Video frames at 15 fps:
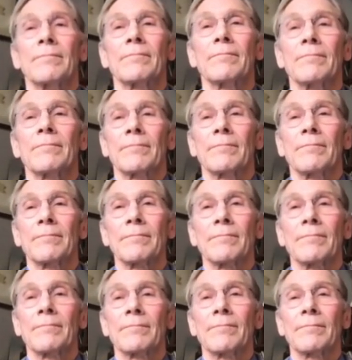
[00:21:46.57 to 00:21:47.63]

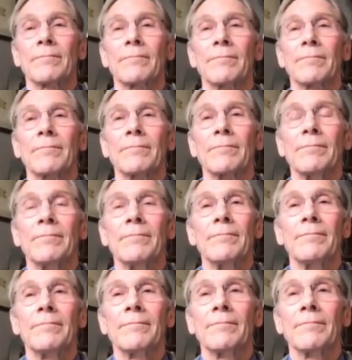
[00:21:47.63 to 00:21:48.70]

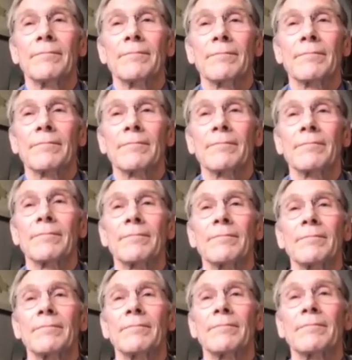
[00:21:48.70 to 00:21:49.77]

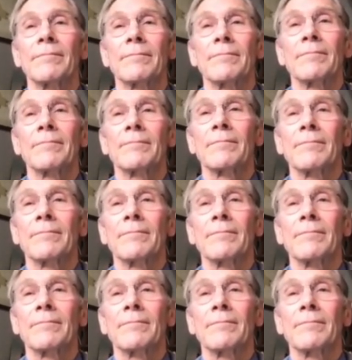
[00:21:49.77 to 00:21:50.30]
[no speech]